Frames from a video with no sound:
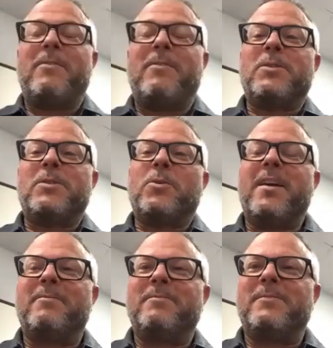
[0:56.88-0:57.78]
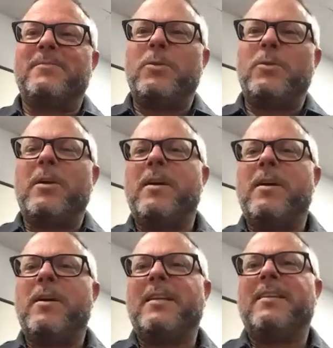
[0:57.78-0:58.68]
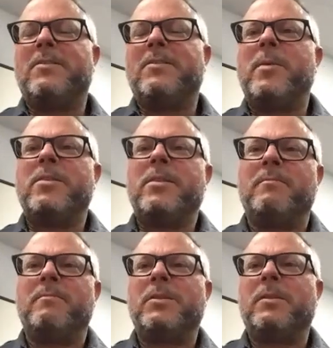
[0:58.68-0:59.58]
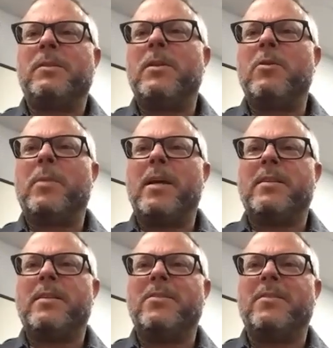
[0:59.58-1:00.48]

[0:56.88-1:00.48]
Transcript: Doing very well and staying busy. So no complaints.